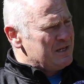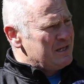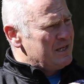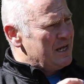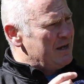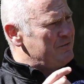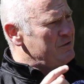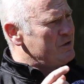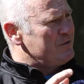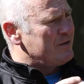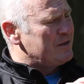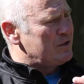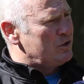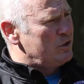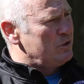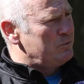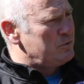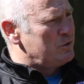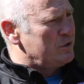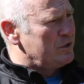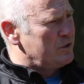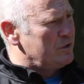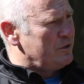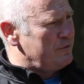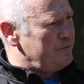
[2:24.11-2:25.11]
every other club
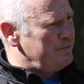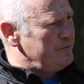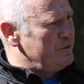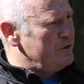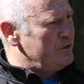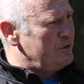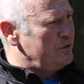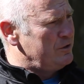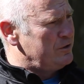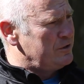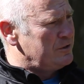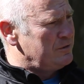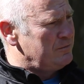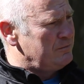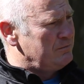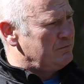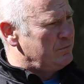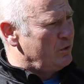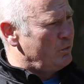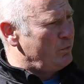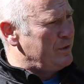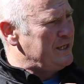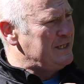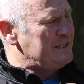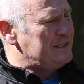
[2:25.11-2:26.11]
could have got furloughed,
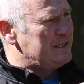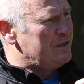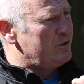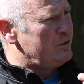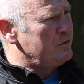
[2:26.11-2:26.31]
but we